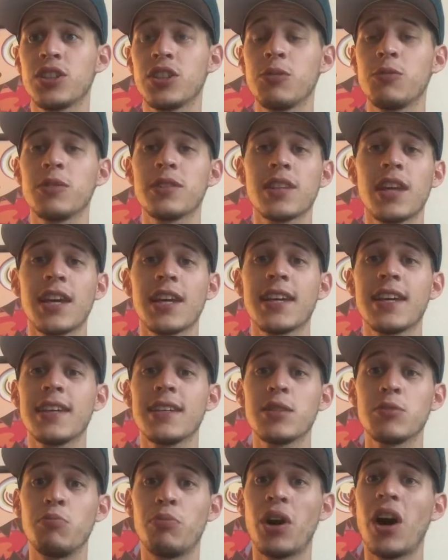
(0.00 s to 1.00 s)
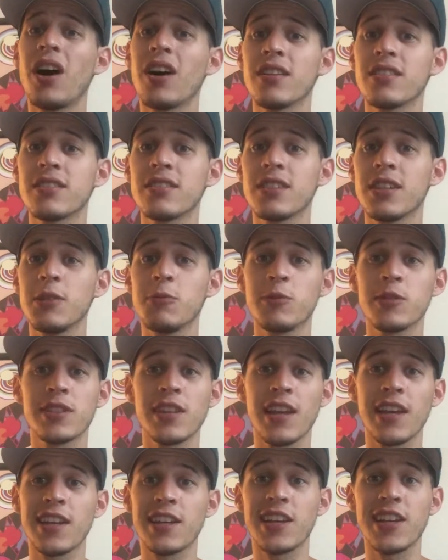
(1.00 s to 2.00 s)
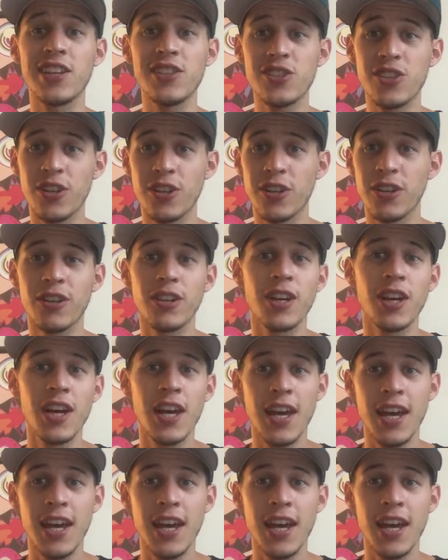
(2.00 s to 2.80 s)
like his boss. He was like an intern,